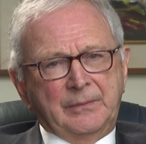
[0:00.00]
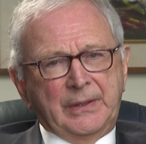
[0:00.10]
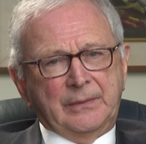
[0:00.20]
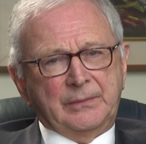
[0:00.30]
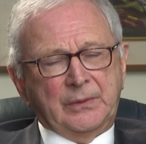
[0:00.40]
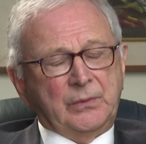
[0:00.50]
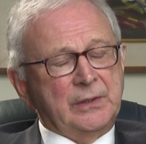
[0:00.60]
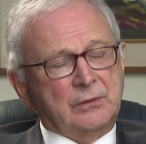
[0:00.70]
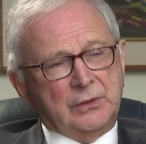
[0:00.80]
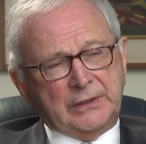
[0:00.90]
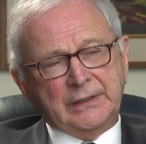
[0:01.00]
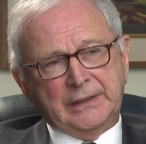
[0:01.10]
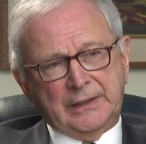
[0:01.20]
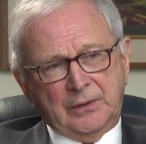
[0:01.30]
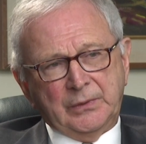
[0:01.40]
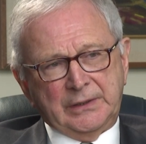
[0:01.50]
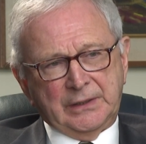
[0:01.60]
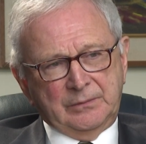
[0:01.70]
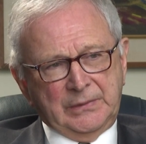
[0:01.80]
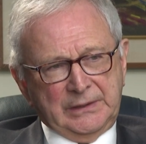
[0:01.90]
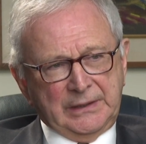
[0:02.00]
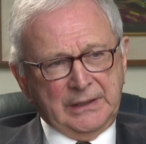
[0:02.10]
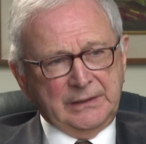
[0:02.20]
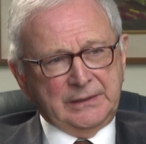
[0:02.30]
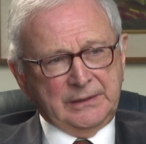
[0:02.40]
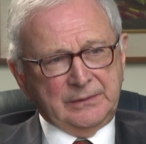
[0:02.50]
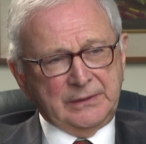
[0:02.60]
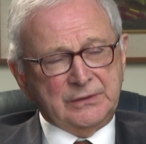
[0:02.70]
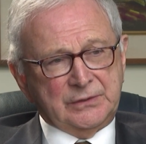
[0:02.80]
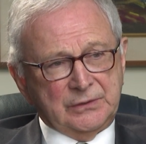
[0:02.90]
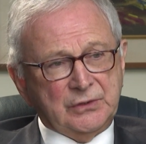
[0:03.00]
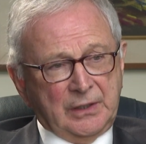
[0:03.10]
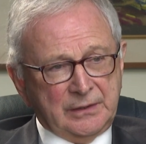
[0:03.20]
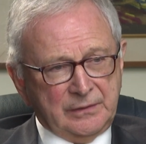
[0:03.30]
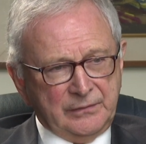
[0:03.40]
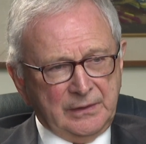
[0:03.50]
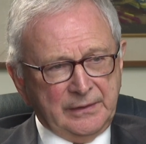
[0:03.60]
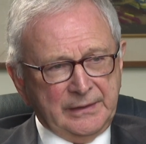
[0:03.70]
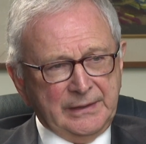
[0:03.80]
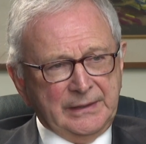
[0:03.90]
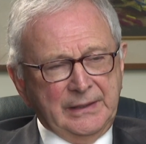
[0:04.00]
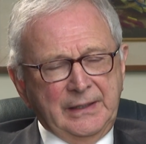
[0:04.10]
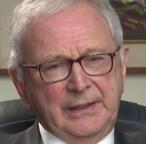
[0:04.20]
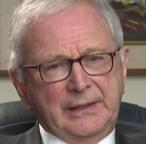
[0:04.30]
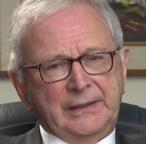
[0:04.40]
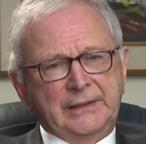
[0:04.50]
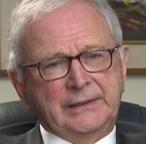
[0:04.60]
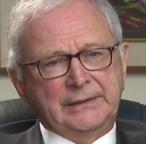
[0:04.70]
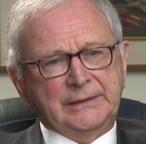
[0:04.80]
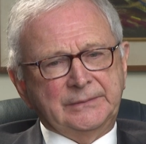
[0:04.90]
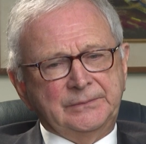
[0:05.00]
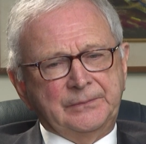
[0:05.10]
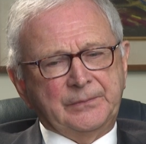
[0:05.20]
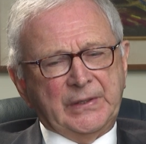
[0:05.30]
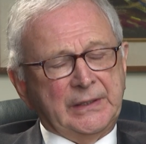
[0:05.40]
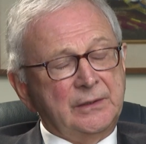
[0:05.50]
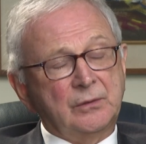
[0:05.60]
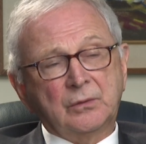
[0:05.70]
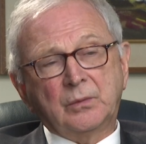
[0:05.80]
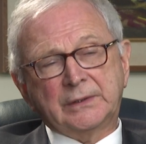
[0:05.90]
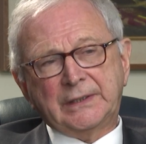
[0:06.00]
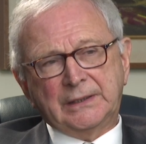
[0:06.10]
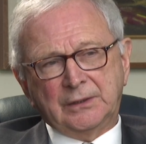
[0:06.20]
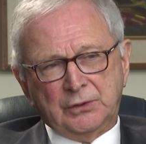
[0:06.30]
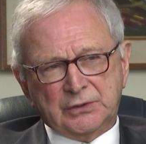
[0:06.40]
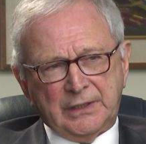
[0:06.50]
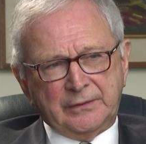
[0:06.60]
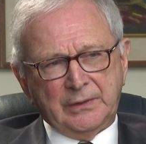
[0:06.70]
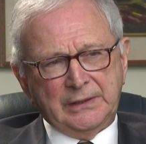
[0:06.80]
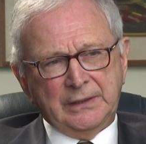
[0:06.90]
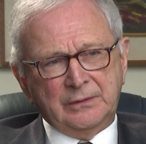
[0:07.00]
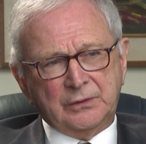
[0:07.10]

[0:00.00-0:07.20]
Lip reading: But we're looking at how we can mitigate at least the shock of all of that, and I don't know what that looks like right now.